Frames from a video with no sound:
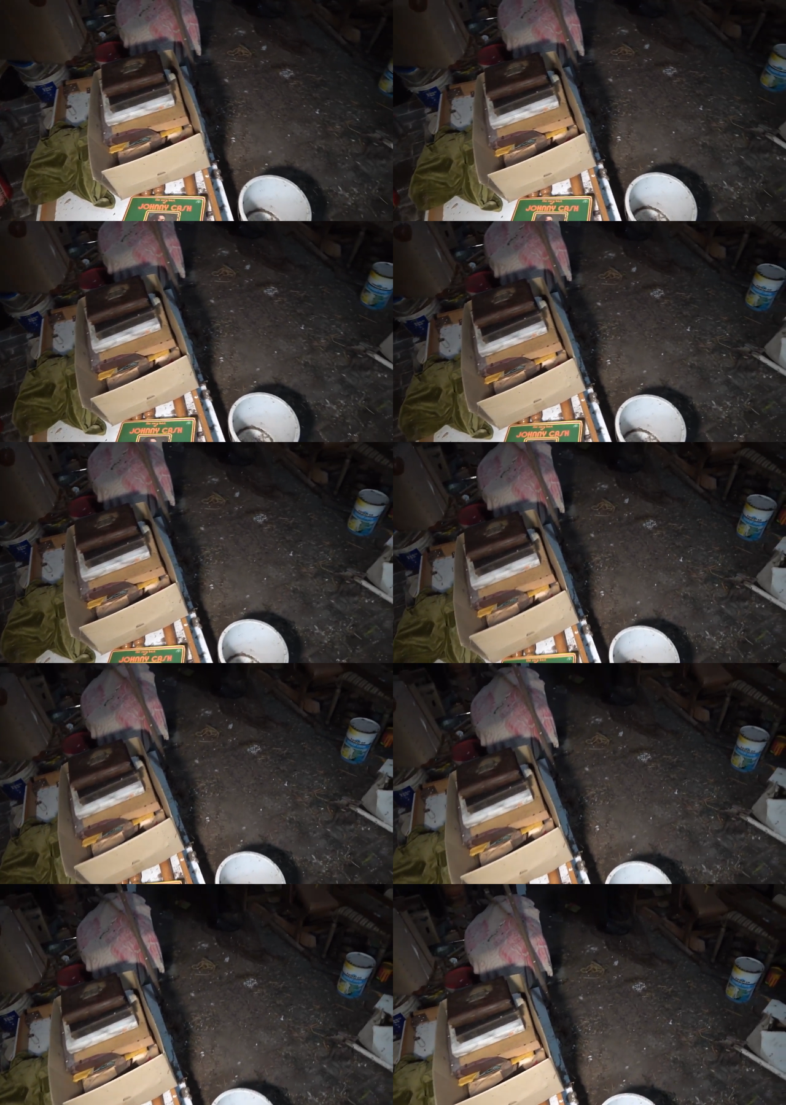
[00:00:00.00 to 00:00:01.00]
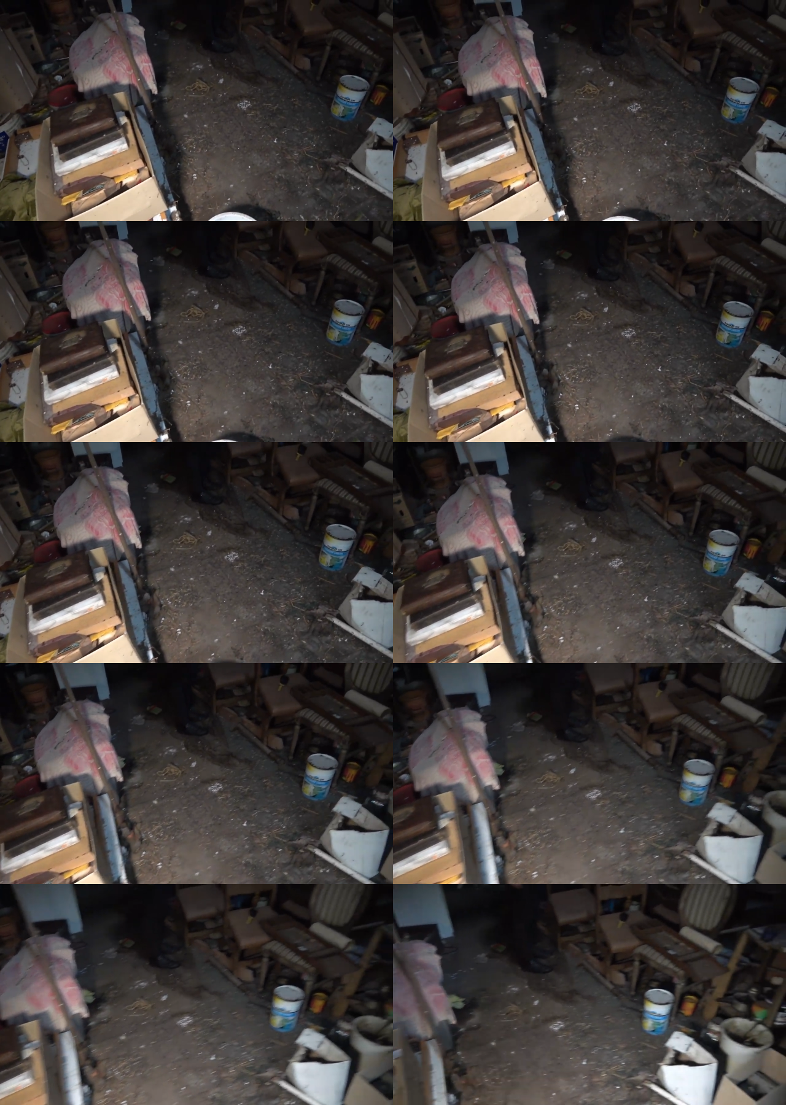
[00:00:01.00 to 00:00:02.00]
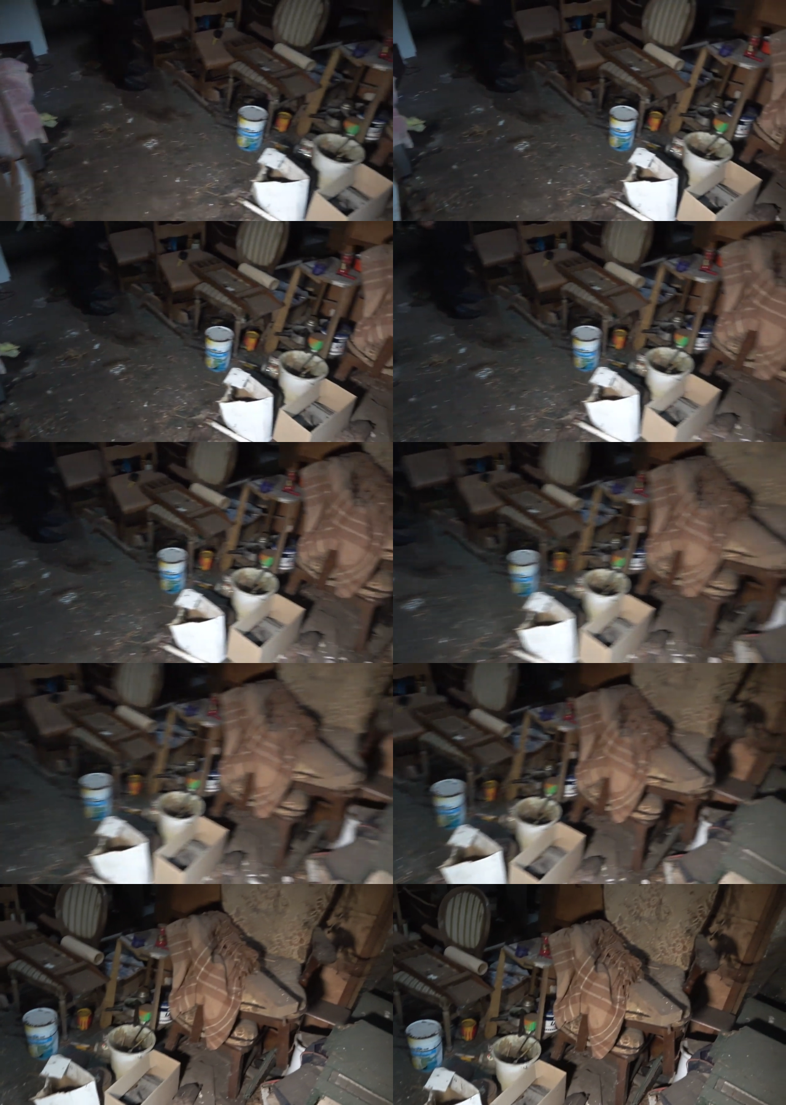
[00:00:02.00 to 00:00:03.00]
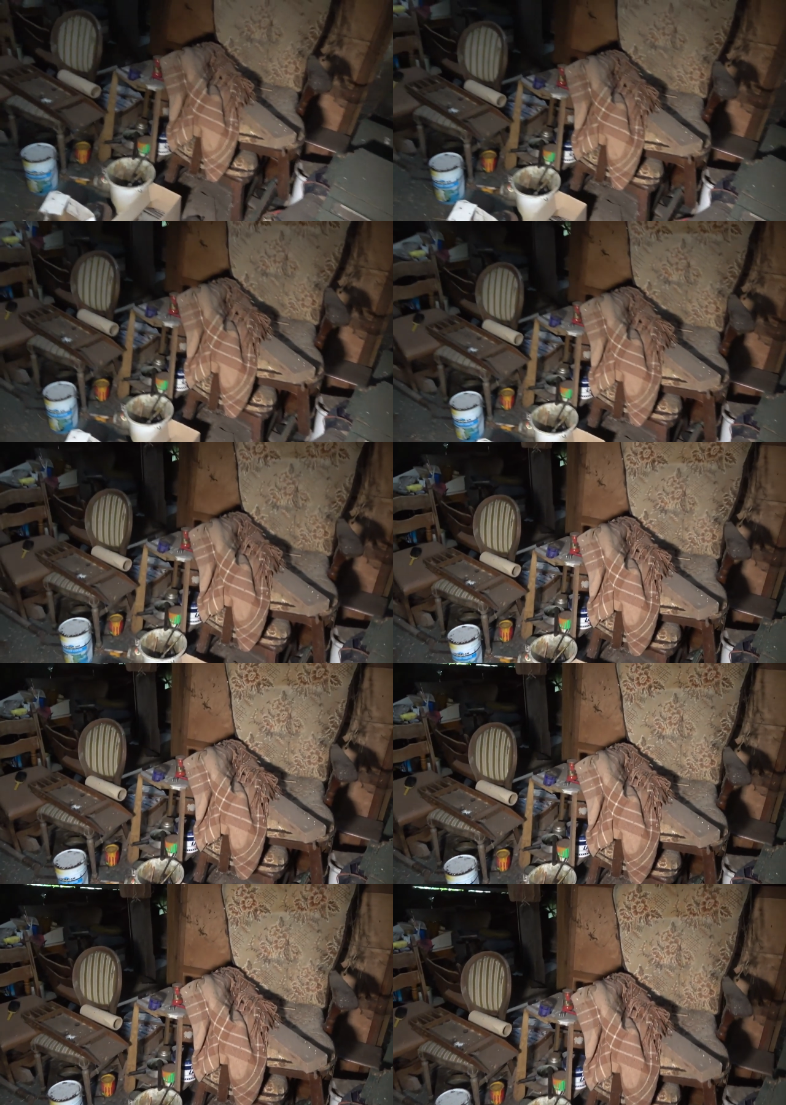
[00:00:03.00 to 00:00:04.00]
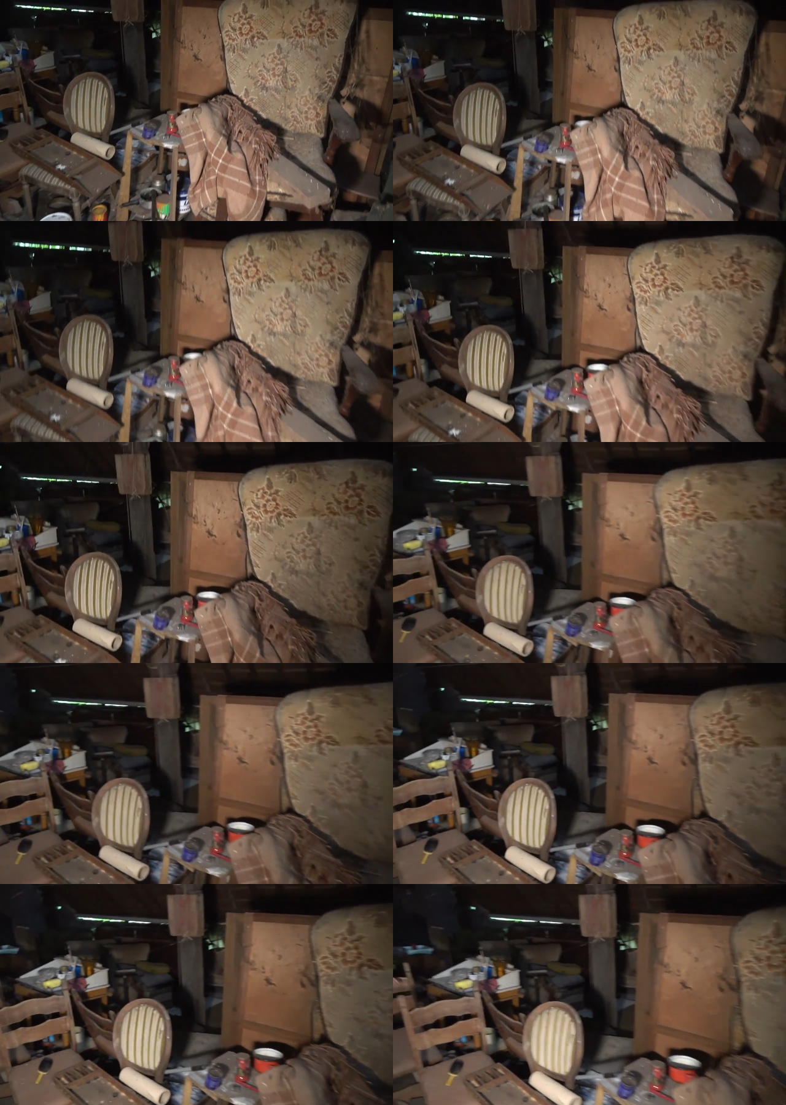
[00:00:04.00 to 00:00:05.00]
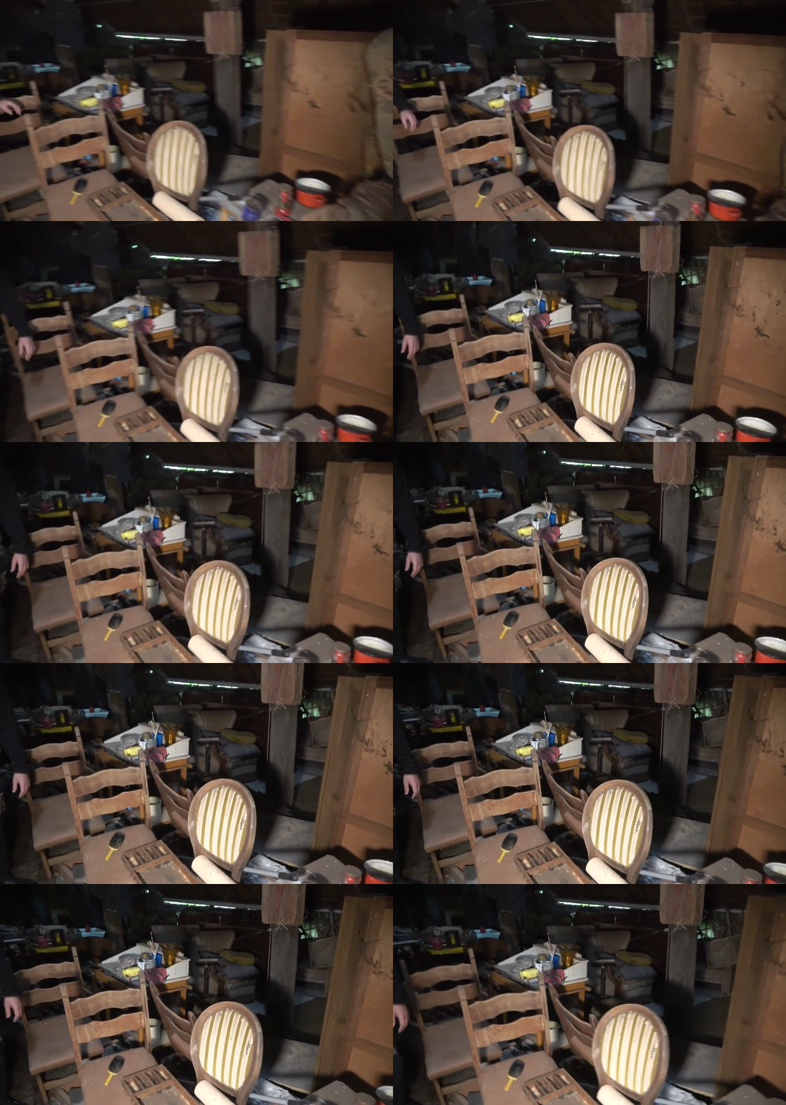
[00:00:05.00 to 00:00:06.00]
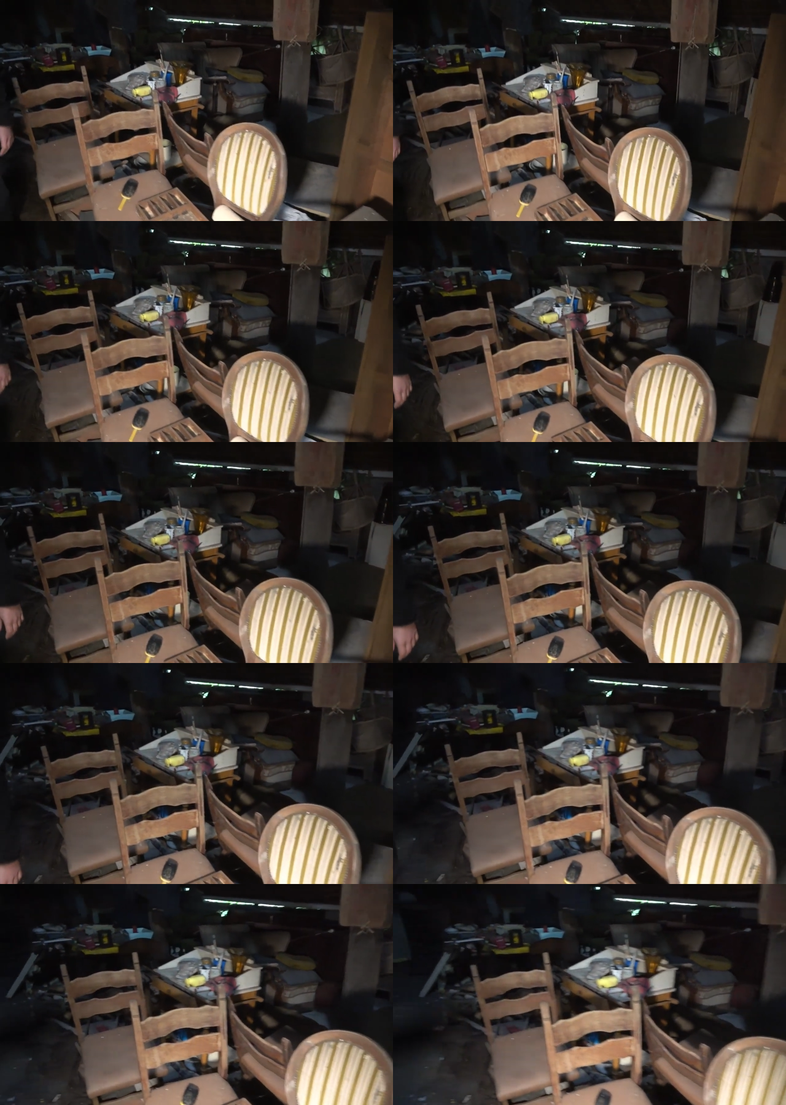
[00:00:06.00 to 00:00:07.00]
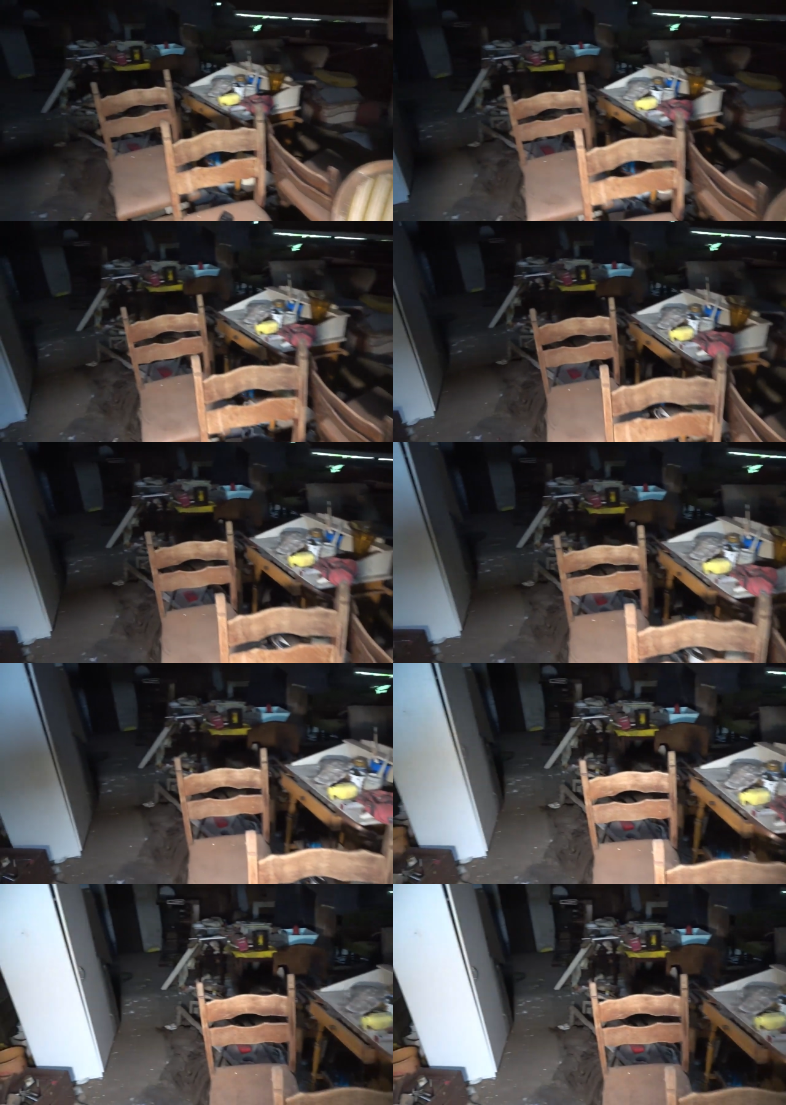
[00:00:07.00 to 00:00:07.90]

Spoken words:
Nobody's mouth can be seen.